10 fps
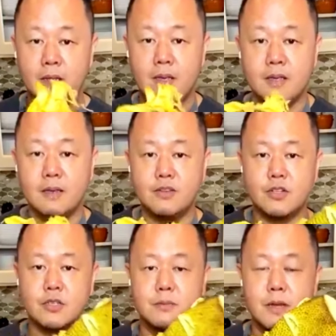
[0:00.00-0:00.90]
in
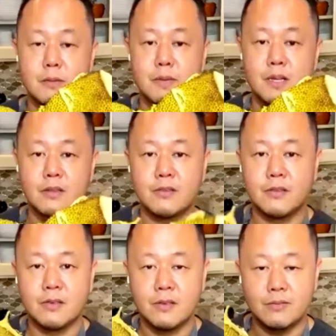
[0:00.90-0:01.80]
just the amount of
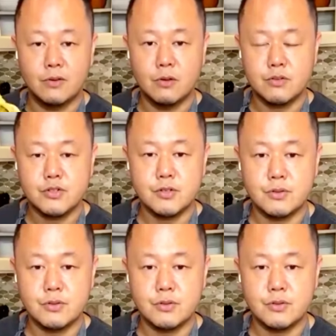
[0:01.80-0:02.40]
minutes. If you know what you're